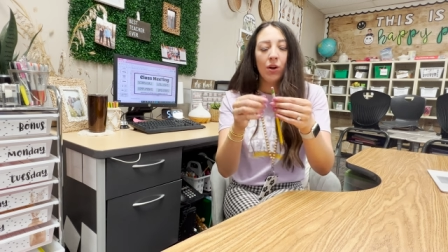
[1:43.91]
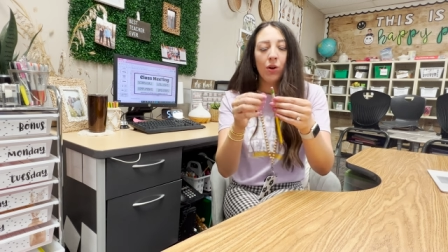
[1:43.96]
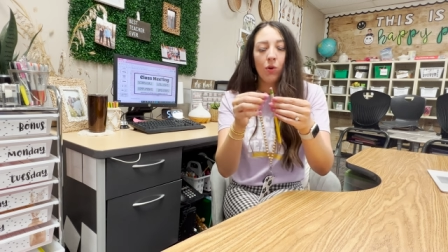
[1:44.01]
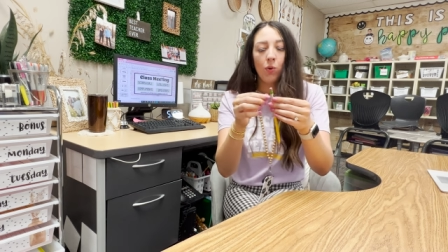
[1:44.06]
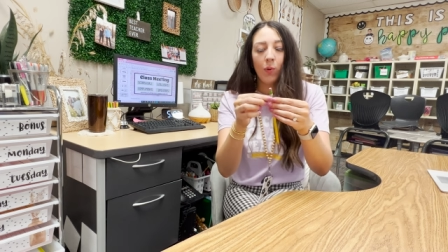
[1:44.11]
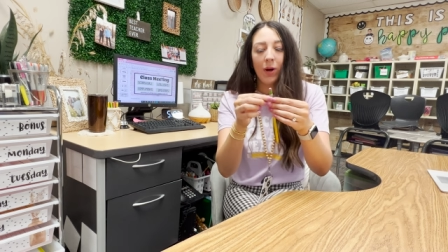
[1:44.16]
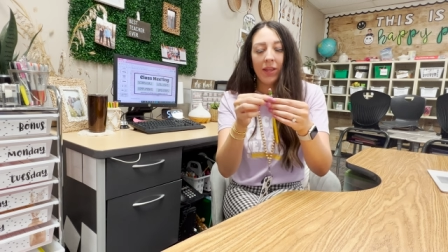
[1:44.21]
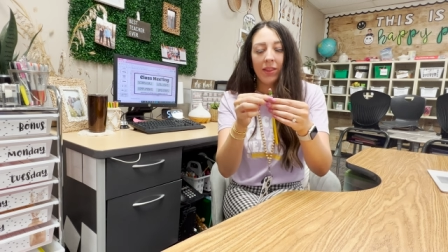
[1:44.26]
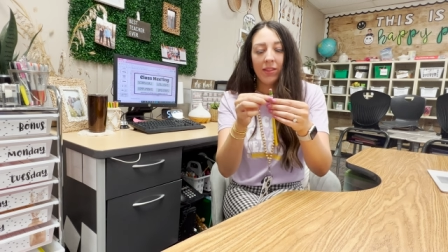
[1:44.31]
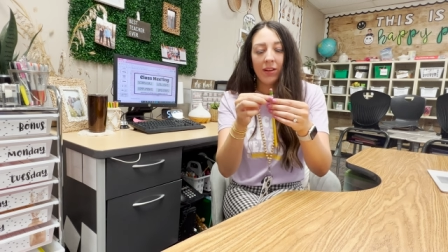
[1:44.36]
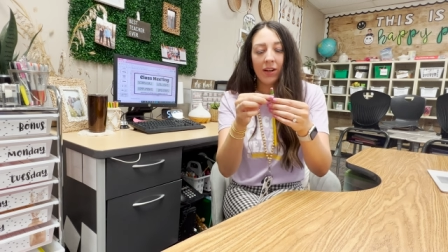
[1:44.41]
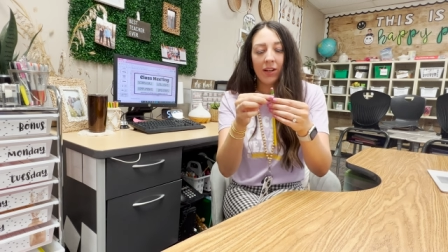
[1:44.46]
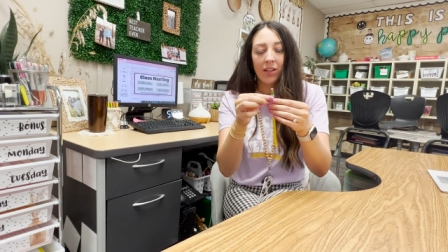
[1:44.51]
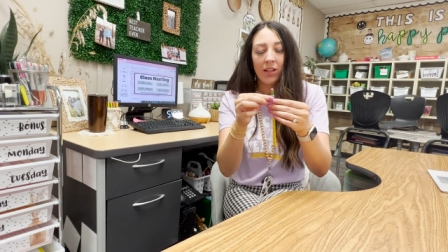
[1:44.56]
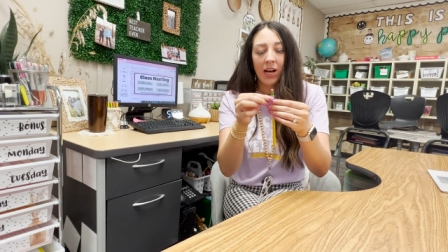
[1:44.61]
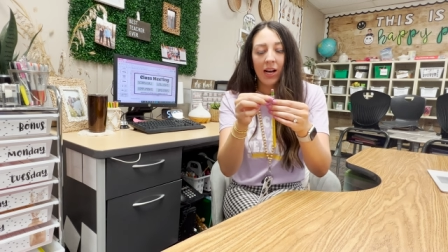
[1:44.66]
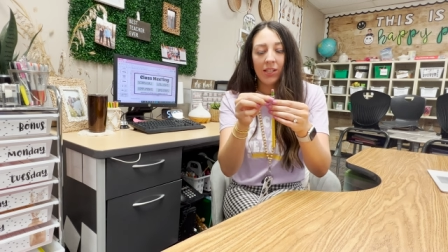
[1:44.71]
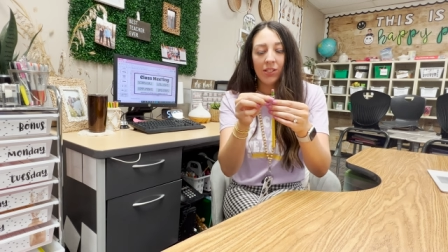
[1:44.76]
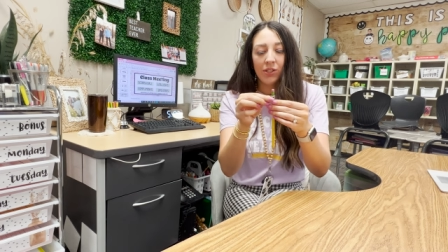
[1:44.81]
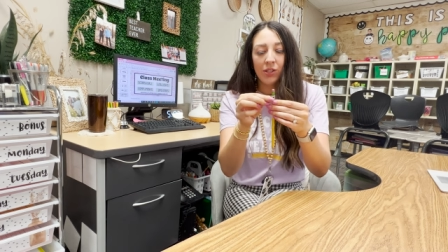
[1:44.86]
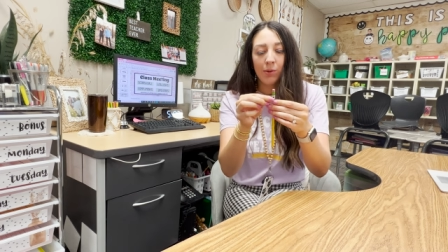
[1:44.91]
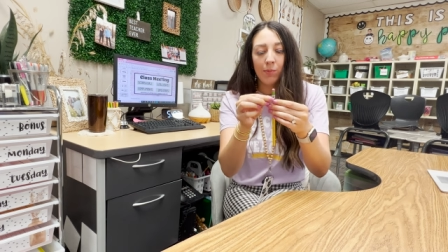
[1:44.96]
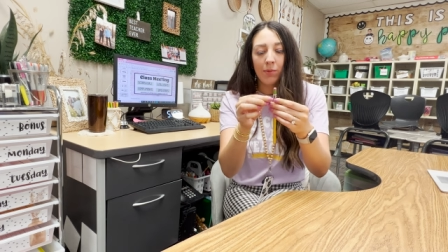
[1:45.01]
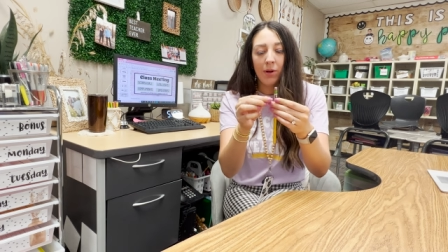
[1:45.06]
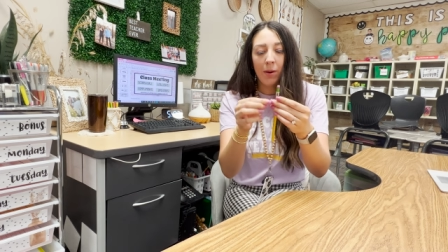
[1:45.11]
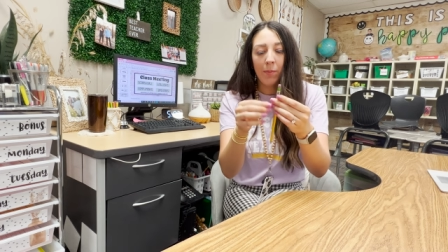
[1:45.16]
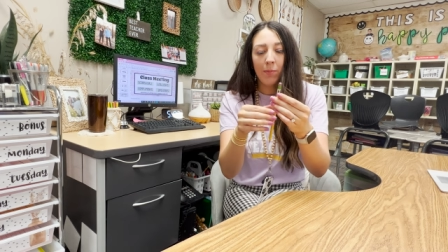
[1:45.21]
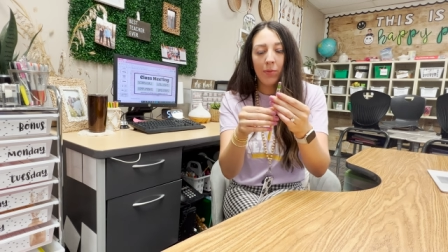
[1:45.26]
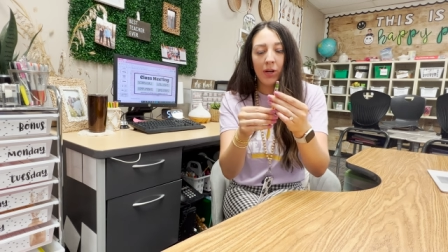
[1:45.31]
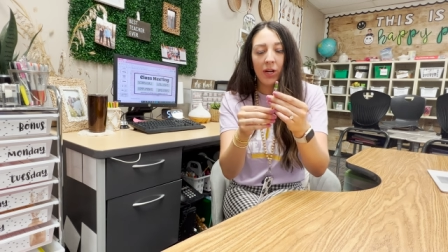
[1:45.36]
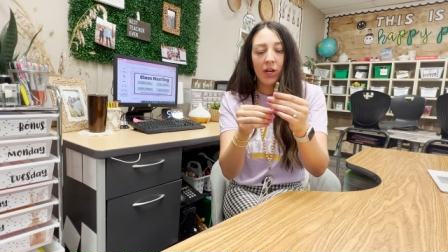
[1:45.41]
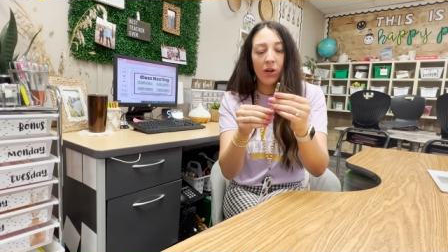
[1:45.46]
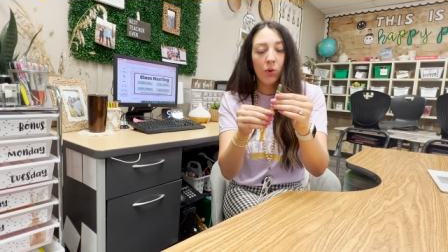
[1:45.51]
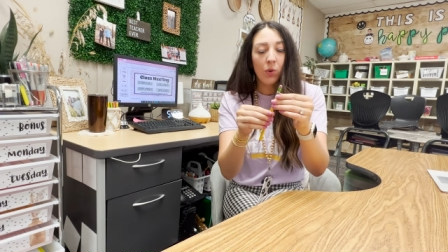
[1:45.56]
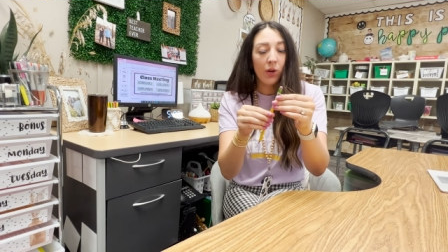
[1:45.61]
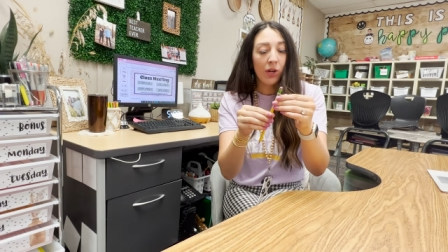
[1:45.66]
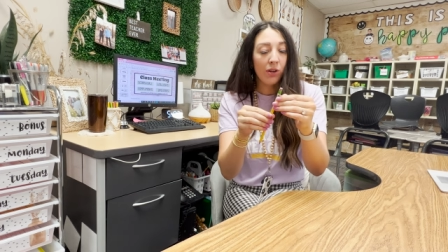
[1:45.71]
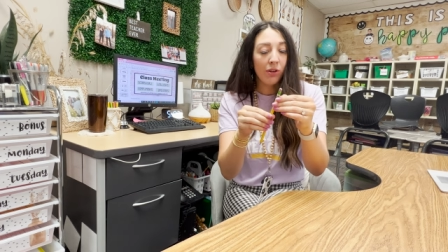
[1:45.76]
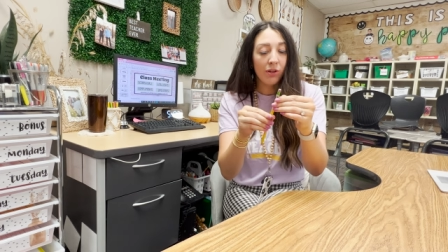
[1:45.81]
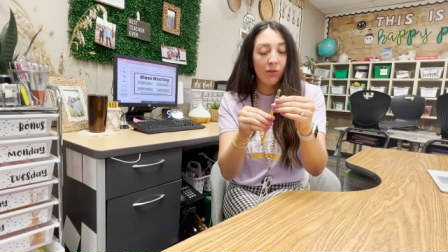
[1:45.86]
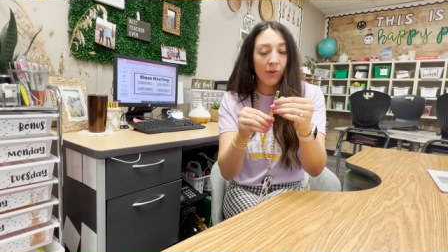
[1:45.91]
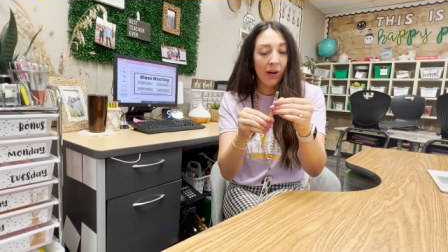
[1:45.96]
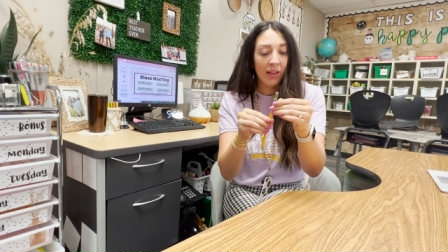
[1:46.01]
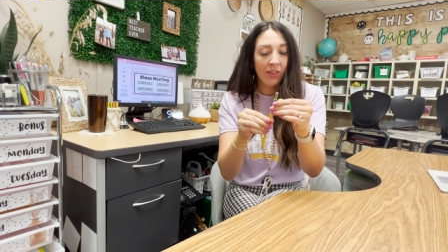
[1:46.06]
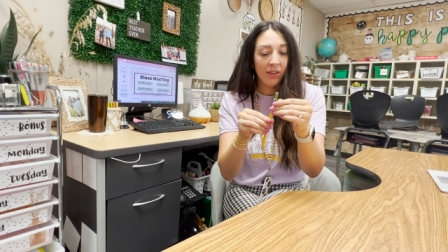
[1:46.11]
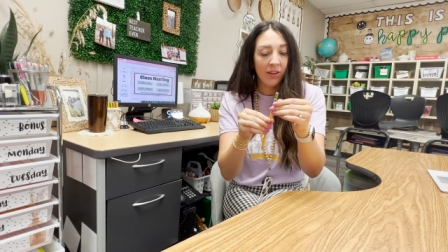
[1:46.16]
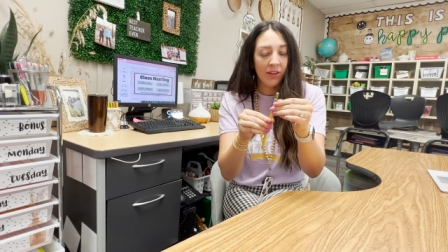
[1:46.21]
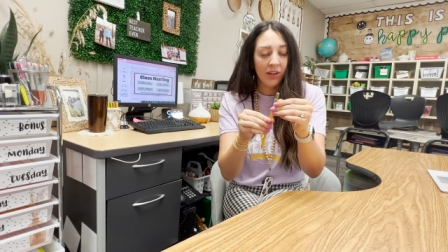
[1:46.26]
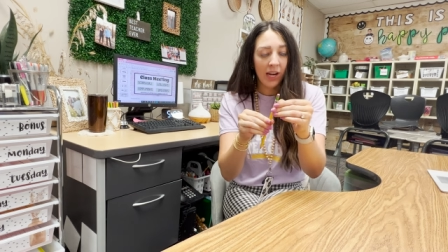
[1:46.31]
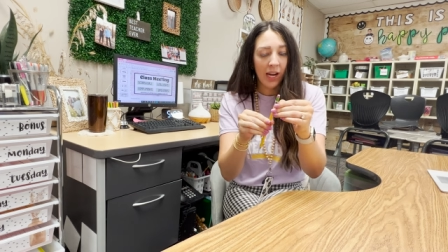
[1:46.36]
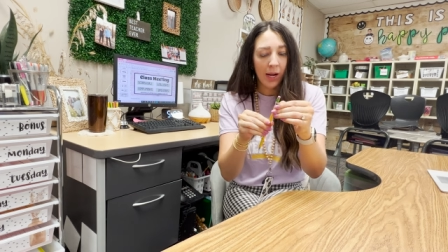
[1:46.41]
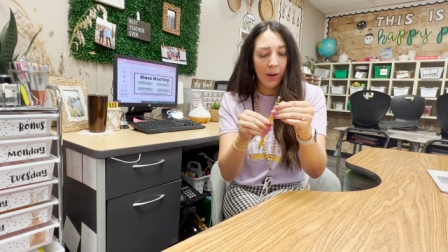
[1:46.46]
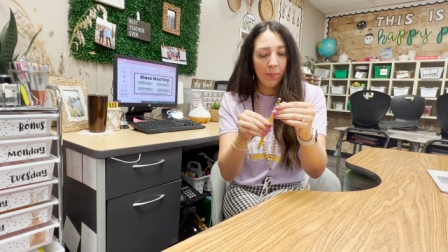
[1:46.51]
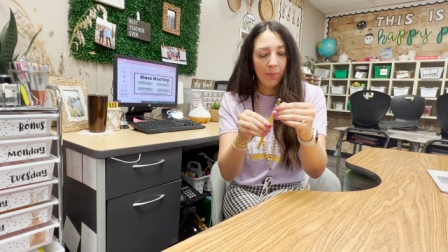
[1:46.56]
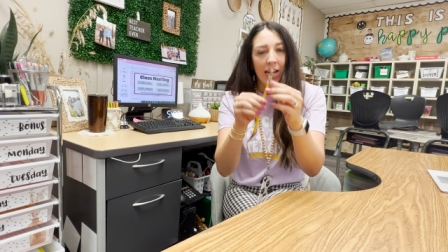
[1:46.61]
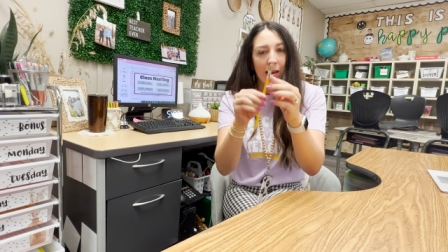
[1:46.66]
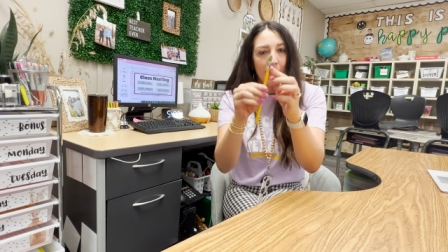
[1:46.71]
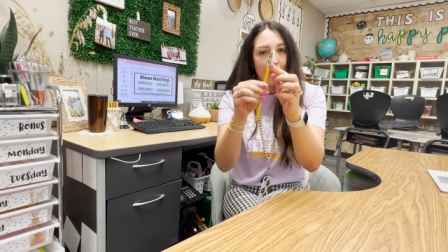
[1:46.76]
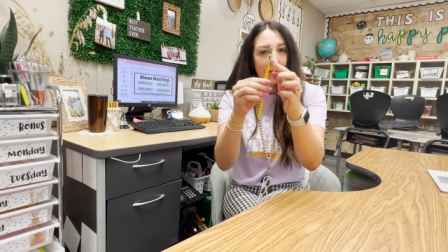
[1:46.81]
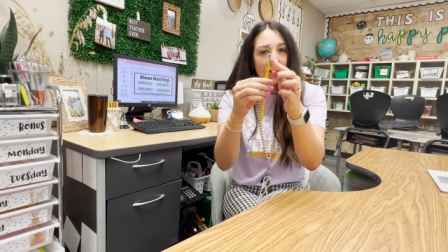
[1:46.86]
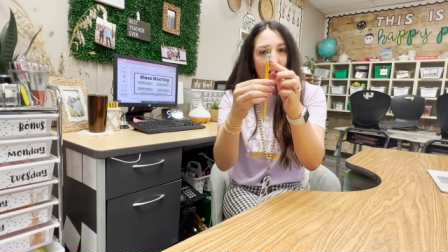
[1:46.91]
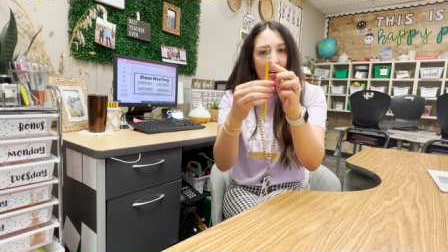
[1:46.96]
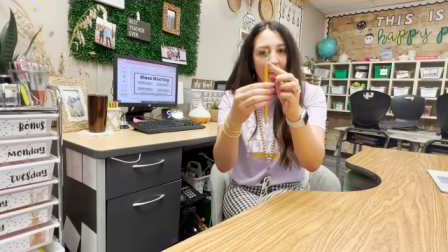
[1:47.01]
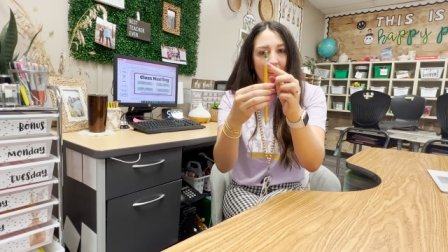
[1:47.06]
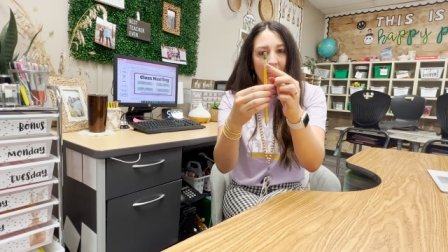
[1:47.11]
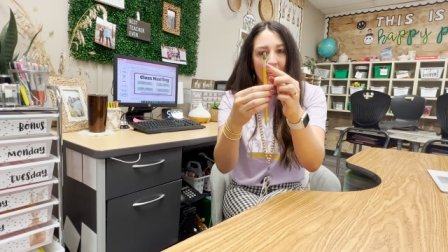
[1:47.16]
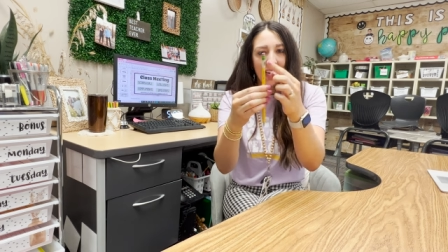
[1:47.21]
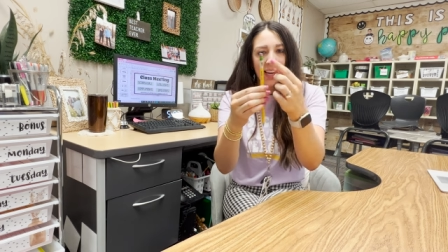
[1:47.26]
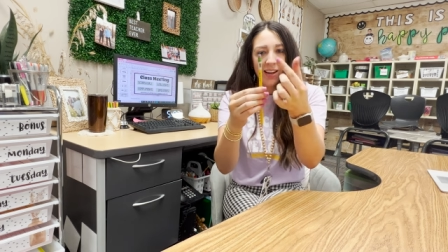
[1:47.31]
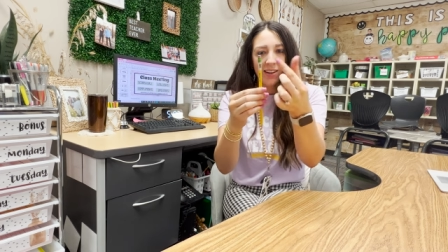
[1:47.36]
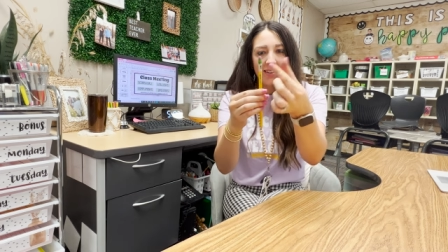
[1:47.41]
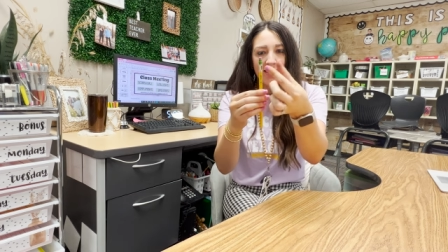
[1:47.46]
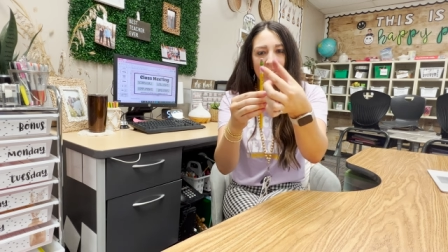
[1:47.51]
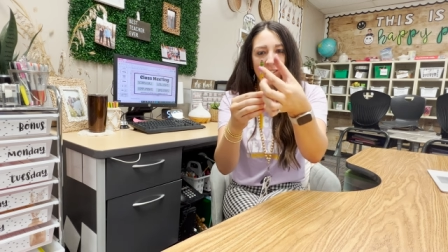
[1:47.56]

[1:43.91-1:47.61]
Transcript: with their classroom number or you could write their name taped on the end.